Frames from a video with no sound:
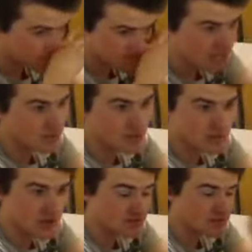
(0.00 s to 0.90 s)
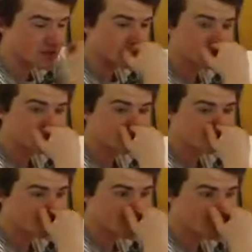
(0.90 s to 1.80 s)
And it really bothered me.
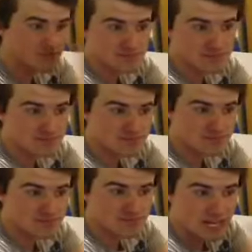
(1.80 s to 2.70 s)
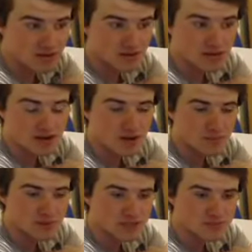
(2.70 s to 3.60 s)
Like, how do you not know how
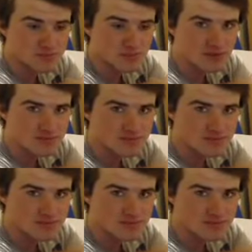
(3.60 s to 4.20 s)
my name is spelled?